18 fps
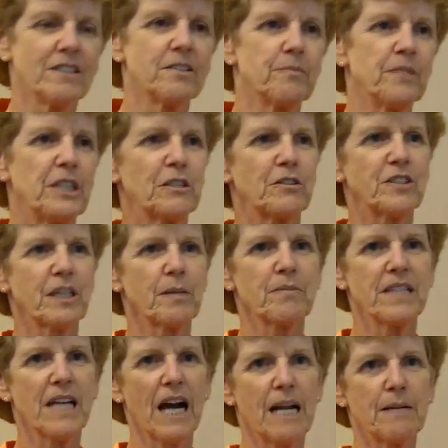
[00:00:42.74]
And, you know,
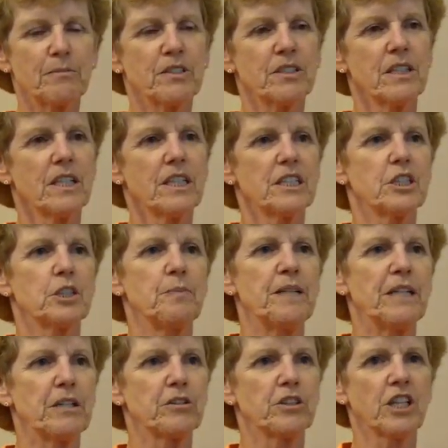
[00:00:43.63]
sometimes
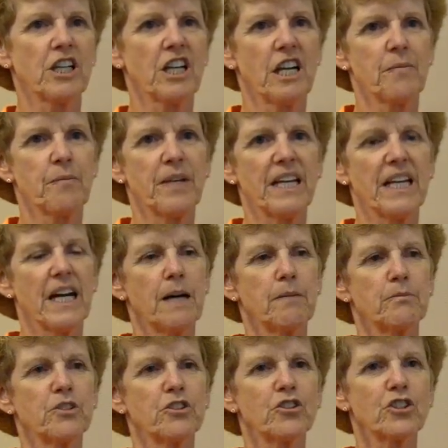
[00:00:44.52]
speakers can
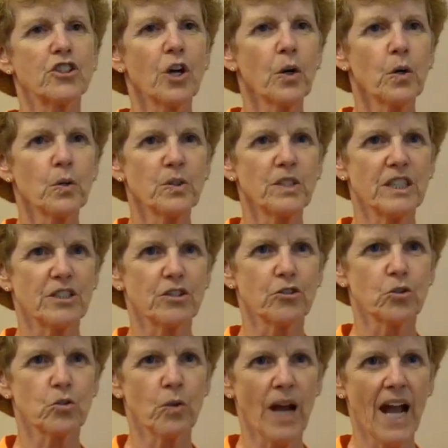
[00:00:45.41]
become so
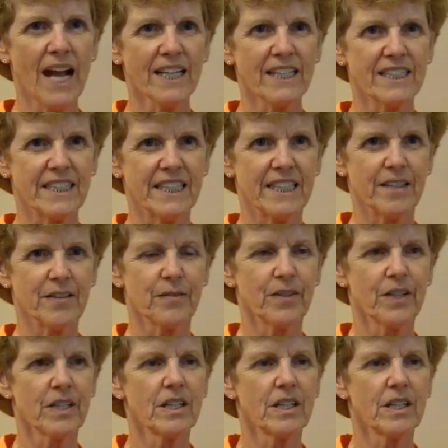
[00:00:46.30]
distracting.